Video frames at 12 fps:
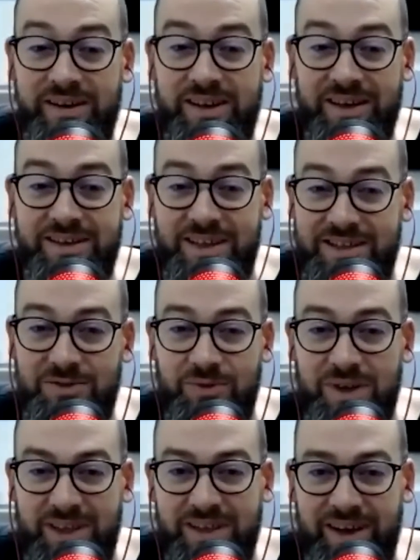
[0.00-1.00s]
That that's the
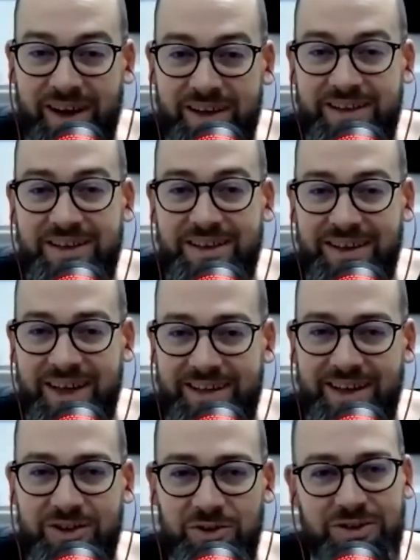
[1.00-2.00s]
one thing that I didn't get.
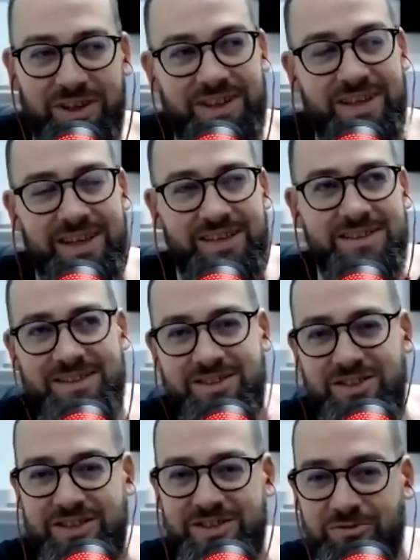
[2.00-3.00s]
I thought that he's
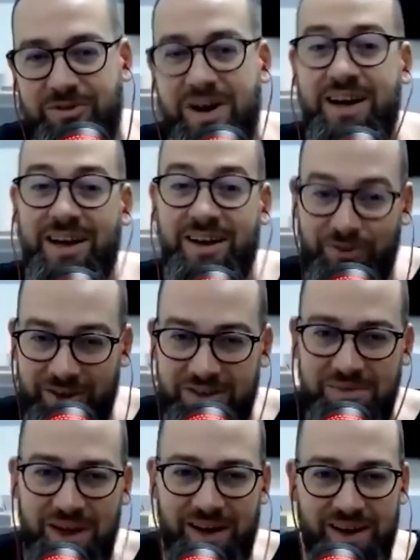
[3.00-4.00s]
just running for the mayor.